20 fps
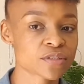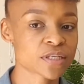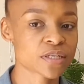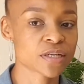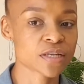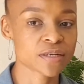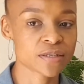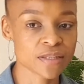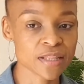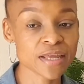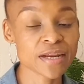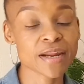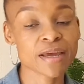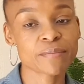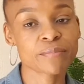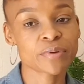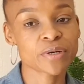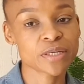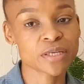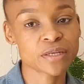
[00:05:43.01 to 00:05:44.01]
and then I
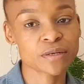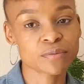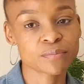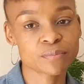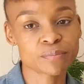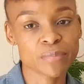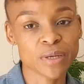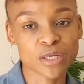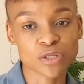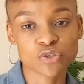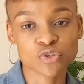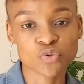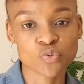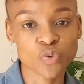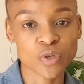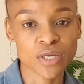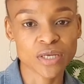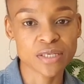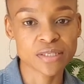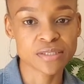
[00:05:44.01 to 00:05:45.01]
bring it back to
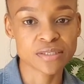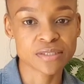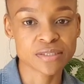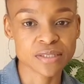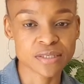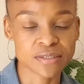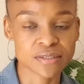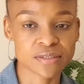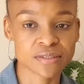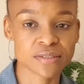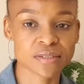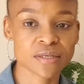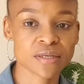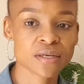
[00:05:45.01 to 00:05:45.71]
where it sits.